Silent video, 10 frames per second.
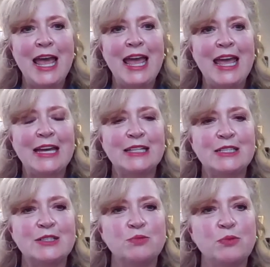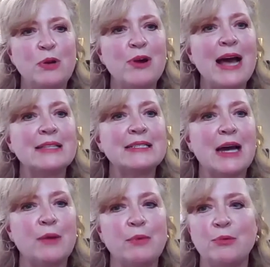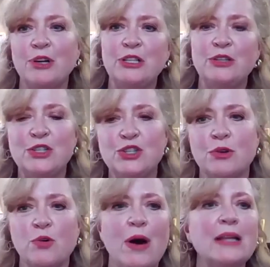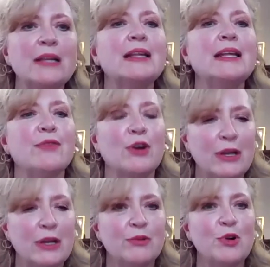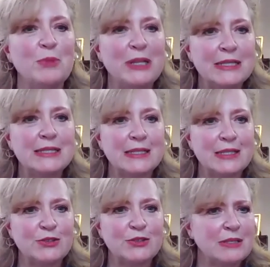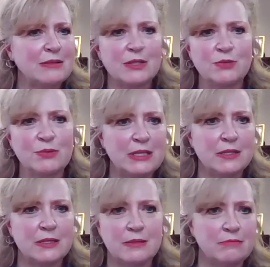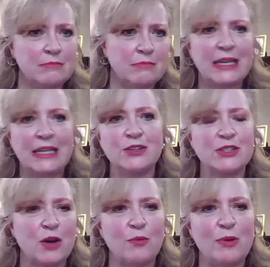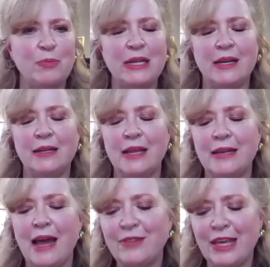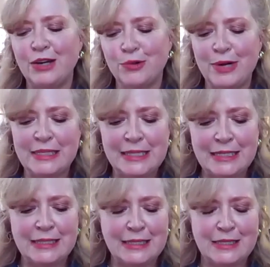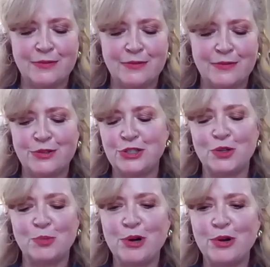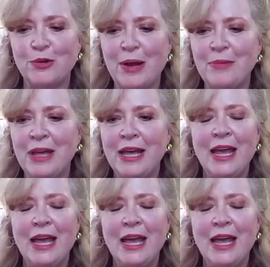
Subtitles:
And we were asked how we were going to ensure quality of our enrollment assisters. This was many years ago. We've been a navigator grantee since the first year of the program.